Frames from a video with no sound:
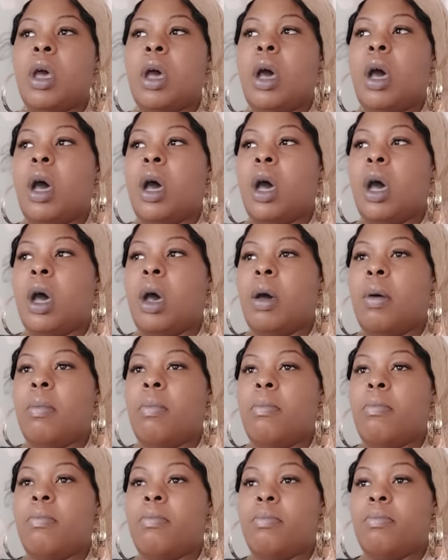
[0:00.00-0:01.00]

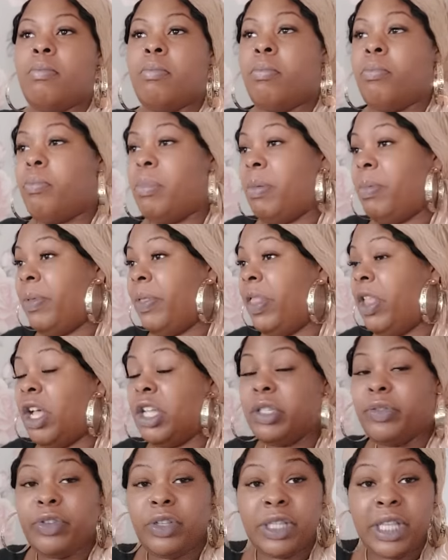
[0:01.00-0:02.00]
maybe the
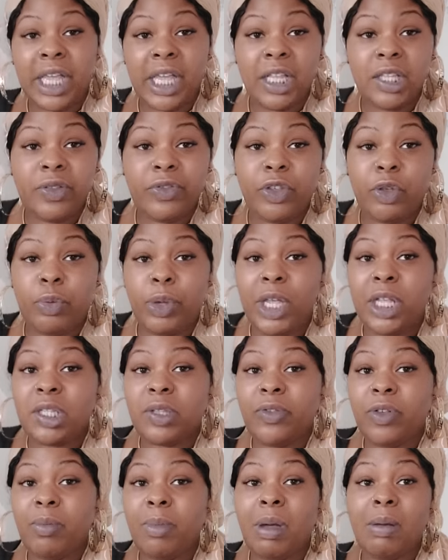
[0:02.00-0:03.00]
last few days, few
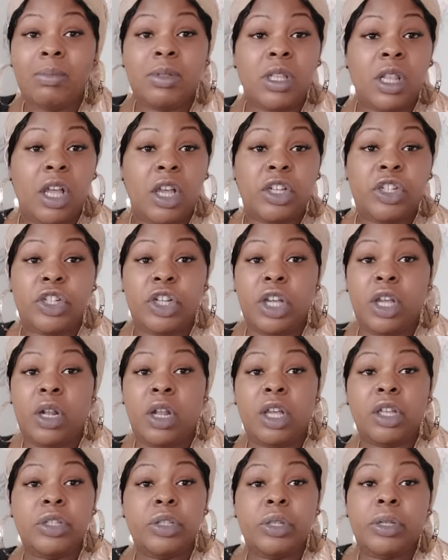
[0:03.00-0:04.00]
weeks, few months, last year,
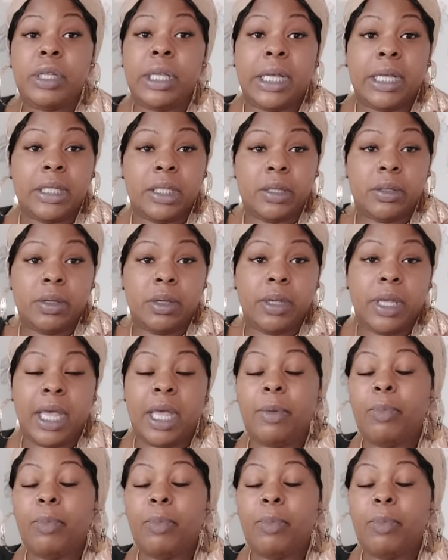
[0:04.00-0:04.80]
last 2 years, okay?